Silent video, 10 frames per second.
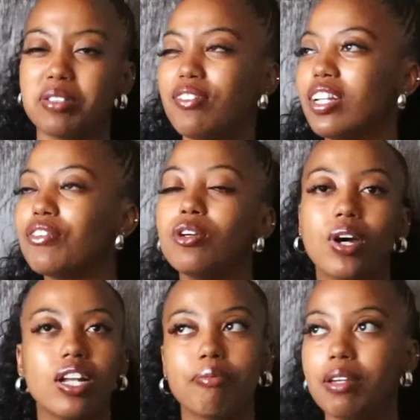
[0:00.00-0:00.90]
So even if you
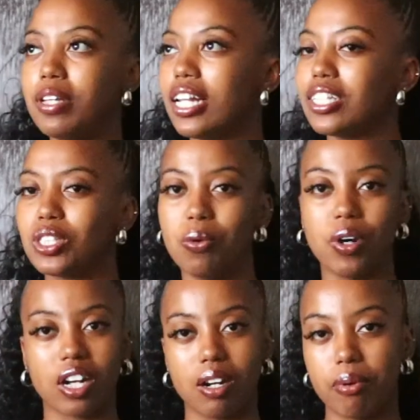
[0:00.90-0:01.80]
wanted maybe like to
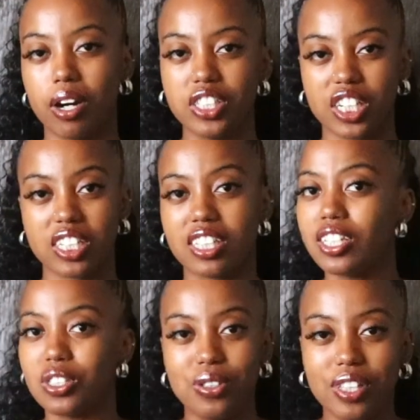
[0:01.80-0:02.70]
work on a project,
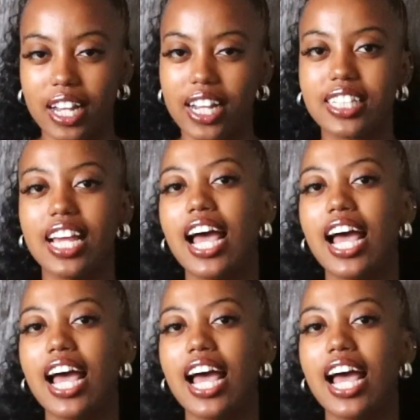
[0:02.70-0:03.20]
then do that.